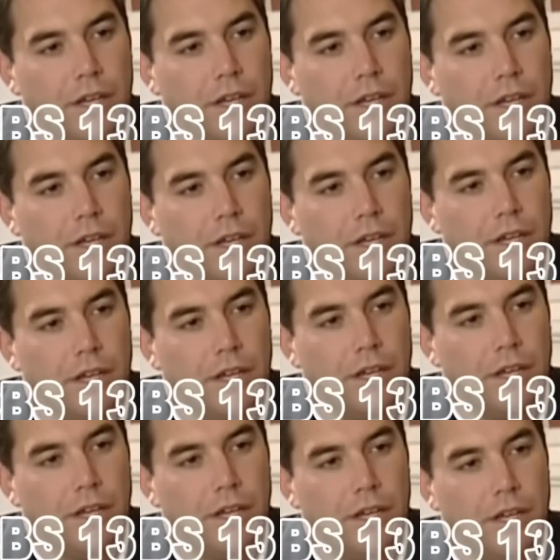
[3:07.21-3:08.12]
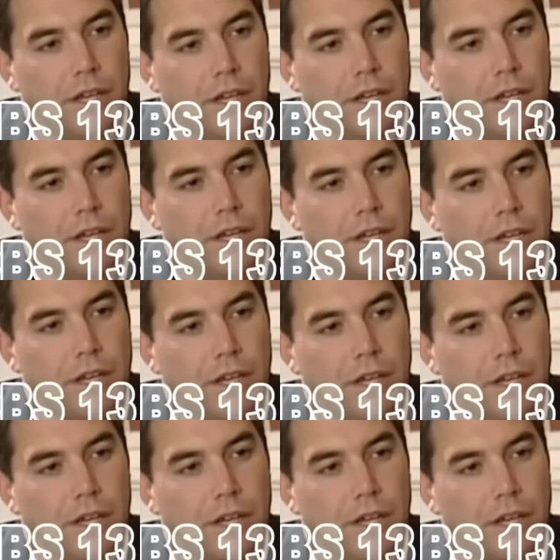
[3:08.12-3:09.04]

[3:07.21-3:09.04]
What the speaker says: after Amber Fry came out.